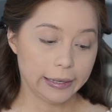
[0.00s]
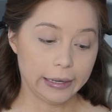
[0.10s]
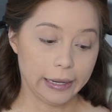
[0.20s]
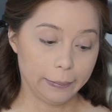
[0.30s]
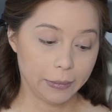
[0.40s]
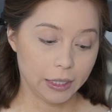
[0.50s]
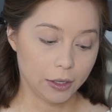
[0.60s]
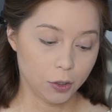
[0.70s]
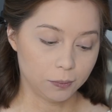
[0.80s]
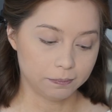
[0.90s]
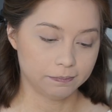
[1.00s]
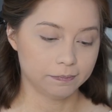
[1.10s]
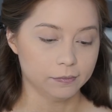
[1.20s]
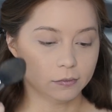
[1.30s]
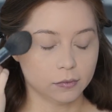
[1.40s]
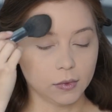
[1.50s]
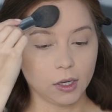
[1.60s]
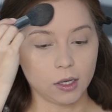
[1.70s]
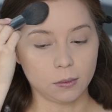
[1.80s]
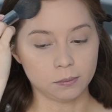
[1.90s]
let me
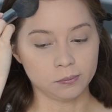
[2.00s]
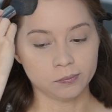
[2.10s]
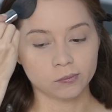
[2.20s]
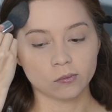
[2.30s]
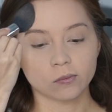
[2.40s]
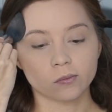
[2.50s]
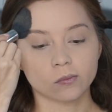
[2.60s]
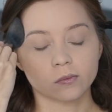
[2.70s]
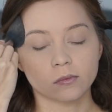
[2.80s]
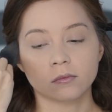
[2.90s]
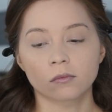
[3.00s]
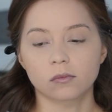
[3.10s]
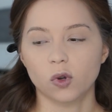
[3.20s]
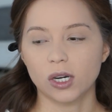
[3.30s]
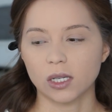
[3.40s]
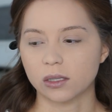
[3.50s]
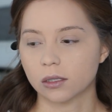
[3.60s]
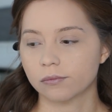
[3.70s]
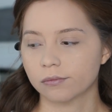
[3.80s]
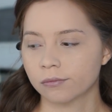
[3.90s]
know. What
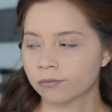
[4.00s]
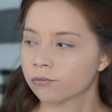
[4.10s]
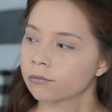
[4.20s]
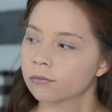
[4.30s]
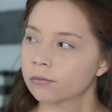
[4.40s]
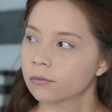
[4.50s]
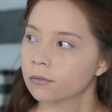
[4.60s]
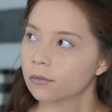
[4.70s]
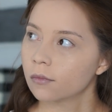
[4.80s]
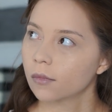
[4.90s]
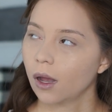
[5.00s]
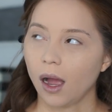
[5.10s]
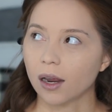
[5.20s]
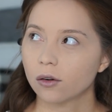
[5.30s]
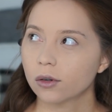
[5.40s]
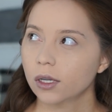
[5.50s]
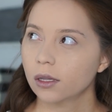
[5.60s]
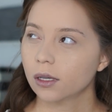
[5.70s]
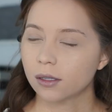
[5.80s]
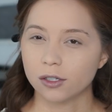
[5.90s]
else? I don't really
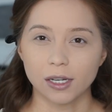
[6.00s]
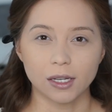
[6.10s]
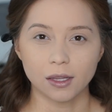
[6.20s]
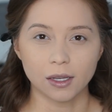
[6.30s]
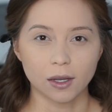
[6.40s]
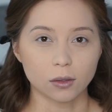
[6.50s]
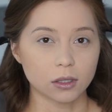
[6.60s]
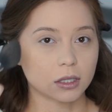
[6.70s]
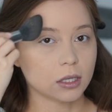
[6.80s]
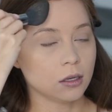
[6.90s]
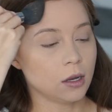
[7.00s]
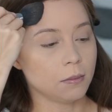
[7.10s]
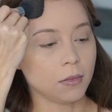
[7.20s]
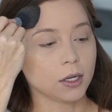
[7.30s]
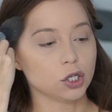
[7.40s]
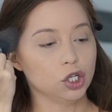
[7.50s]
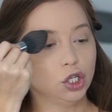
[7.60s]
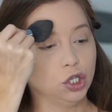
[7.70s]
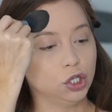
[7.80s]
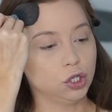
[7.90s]
think there's anything else
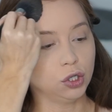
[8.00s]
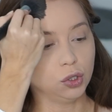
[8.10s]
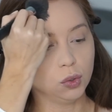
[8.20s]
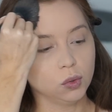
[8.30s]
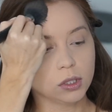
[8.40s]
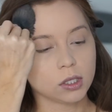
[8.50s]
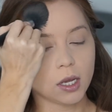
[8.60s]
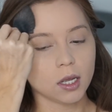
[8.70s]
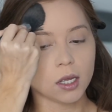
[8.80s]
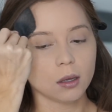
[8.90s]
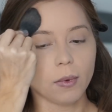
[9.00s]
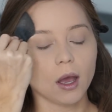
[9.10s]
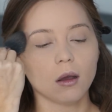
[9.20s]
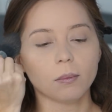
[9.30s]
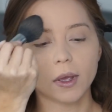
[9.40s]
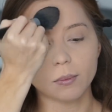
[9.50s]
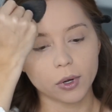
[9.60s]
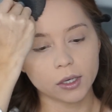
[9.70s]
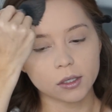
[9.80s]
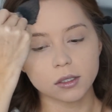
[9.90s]
much to say about my
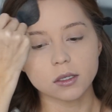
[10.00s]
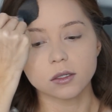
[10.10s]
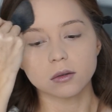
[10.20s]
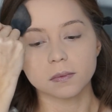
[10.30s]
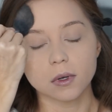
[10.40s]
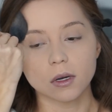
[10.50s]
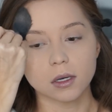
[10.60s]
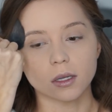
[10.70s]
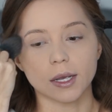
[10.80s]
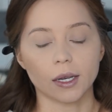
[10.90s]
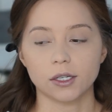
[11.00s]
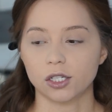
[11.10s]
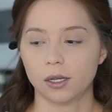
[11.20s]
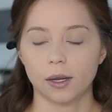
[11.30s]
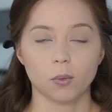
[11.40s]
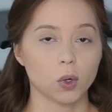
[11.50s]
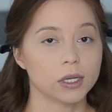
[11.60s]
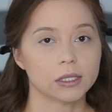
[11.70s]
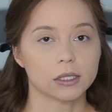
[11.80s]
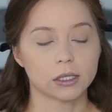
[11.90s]
pregnancy so far. Like, I just had
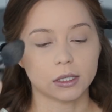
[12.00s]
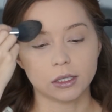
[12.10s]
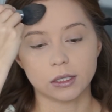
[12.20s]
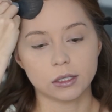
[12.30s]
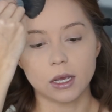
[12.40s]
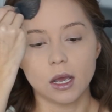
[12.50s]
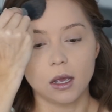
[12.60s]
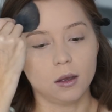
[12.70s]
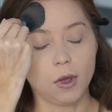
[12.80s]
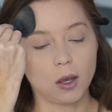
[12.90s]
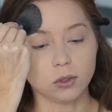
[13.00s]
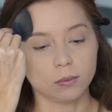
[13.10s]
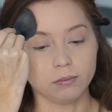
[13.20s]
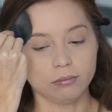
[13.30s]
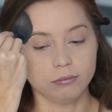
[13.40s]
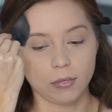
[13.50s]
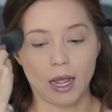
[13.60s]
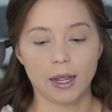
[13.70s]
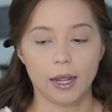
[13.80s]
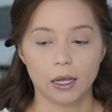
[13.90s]
morning sickness.
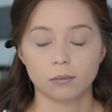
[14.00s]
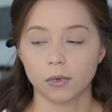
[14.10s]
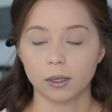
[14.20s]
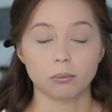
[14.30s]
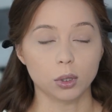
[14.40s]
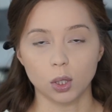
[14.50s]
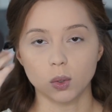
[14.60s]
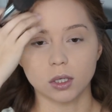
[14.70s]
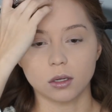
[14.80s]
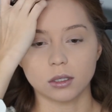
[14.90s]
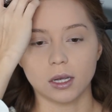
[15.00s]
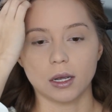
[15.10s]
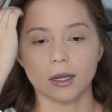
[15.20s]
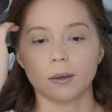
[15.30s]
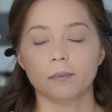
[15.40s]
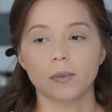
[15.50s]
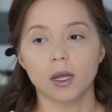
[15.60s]
I am like bloated all the time.